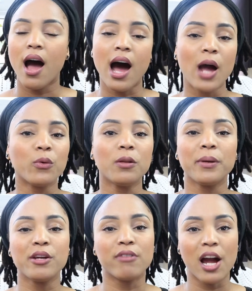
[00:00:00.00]
I will
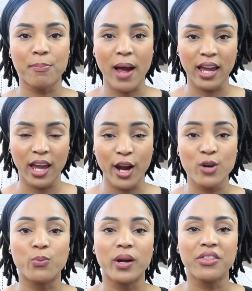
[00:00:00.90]
be right back
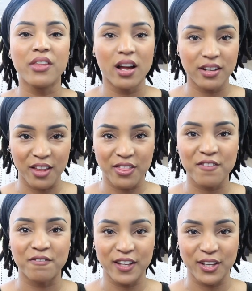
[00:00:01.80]
here with
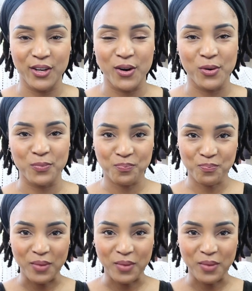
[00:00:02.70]
another video.